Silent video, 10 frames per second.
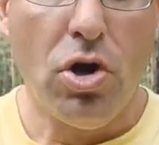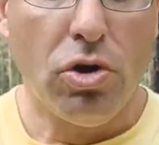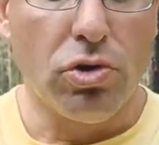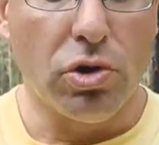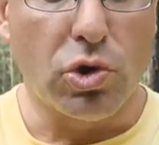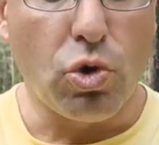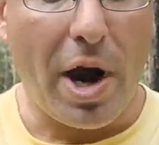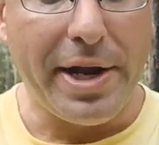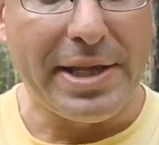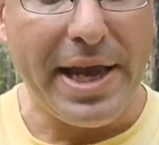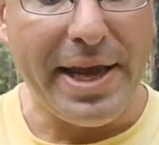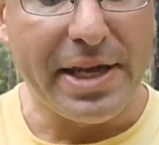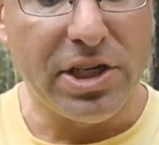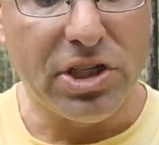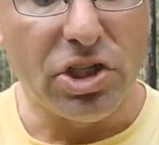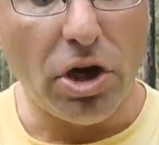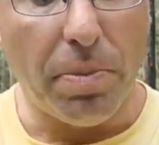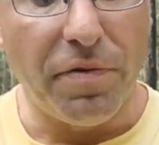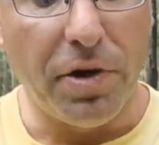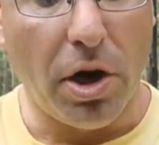to try and take some
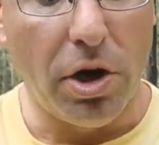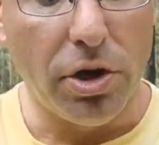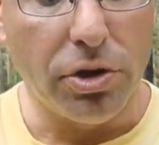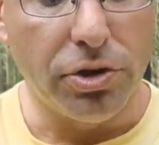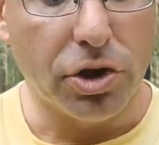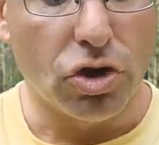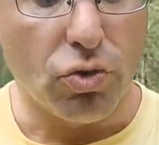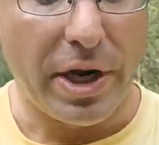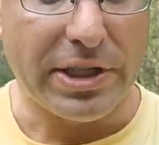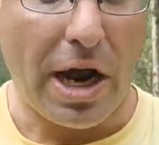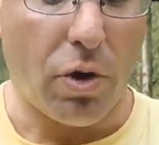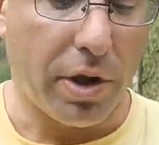of the stress out.